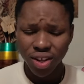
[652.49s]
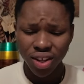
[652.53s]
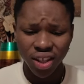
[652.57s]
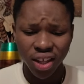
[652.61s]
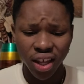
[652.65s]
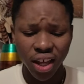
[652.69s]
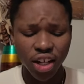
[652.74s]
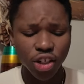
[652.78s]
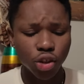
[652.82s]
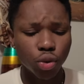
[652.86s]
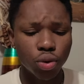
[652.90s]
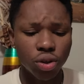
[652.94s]

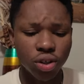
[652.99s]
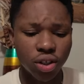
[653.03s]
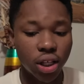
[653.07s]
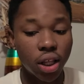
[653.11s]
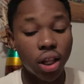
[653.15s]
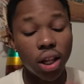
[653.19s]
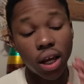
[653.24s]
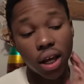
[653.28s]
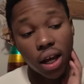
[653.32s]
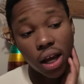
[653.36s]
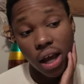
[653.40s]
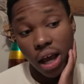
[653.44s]
yeah, I just wanna say,
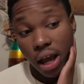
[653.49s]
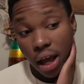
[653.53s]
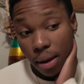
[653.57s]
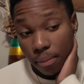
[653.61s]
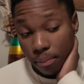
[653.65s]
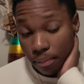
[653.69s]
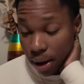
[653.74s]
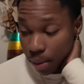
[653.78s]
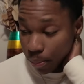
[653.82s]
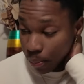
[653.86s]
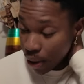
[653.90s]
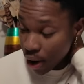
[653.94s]
like,
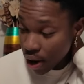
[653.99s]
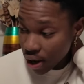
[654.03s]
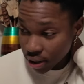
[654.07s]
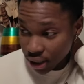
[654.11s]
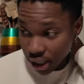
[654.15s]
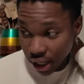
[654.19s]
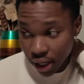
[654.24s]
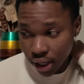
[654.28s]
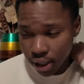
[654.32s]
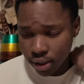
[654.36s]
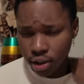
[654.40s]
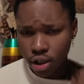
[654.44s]
my parents,
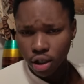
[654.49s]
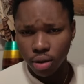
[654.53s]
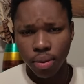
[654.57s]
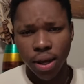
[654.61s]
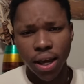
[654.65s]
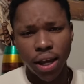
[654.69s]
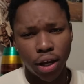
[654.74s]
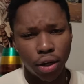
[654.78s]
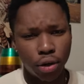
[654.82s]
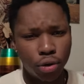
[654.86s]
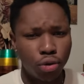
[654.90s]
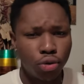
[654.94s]
I couldn't tell them,
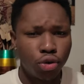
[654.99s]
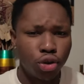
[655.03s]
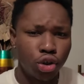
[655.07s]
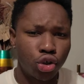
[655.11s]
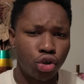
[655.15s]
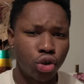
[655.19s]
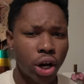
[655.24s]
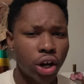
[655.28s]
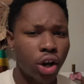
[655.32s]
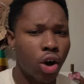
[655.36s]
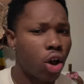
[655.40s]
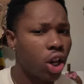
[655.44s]
hey, can you
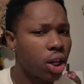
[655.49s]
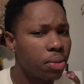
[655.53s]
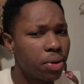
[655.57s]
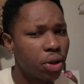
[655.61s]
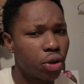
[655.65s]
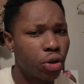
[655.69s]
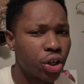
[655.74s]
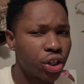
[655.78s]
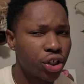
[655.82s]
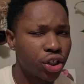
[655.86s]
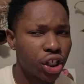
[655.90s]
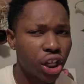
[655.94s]
just try calling me
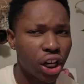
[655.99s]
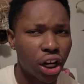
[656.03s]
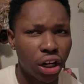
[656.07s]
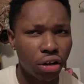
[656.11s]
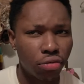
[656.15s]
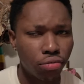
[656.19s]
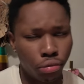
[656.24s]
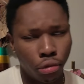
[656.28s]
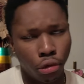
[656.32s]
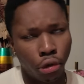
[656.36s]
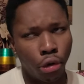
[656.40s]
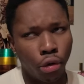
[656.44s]
Christian
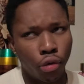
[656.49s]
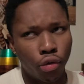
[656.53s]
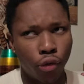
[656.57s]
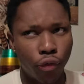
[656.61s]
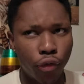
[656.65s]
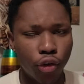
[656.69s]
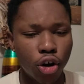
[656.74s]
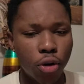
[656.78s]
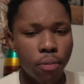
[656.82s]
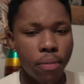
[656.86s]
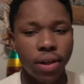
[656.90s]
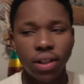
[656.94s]
and
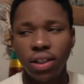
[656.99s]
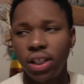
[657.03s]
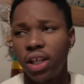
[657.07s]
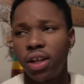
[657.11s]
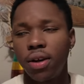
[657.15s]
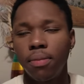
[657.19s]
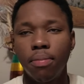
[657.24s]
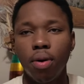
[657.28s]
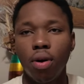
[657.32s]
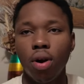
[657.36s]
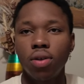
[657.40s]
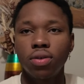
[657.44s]
refer to me as he
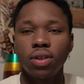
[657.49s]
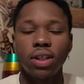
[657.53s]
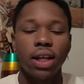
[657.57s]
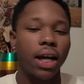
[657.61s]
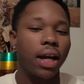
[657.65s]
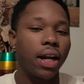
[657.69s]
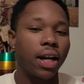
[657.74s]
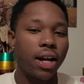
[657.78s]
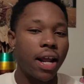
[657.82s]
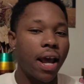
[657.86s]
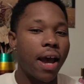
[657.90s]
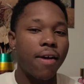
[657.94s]
and pronouns? Like,
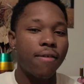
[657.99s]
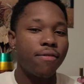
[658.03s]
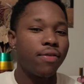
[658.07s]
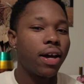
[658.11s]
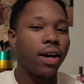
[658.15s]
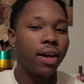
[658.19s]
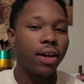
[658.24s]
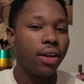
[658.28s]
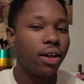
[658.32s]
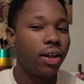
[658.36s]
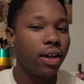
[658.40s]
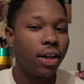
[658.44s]
I didn't have
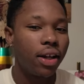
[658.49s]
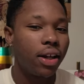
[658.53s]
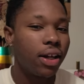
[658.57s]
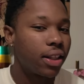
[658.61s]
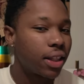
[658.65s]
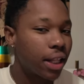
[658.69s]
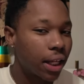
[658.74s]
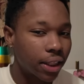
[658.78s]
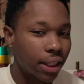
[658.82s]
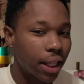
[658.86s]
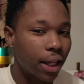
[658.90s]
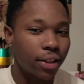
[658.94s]
that.
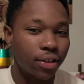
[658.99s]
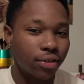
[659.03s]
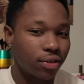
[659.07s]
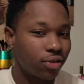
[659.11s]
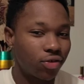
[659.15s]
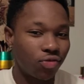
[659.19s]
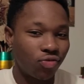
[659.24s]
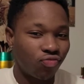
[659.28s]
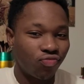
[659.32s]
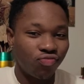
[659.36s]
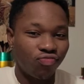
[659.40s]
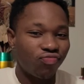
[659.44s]
Like,
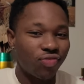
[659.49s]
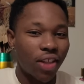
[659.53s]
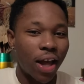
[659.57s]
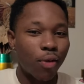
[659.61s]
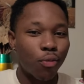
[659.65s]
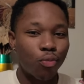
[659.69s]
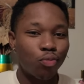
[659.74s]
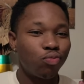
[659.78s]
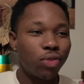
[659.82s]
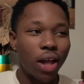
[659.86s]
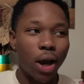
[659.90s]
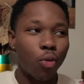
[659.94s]

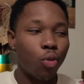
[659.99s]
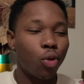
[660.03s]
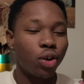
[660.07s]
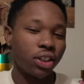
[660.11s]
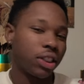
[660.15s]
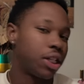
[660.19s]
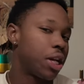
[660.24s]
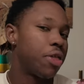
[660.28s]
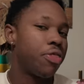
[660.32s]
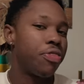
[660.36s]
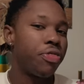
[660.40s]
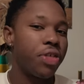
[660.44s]
that wasn't a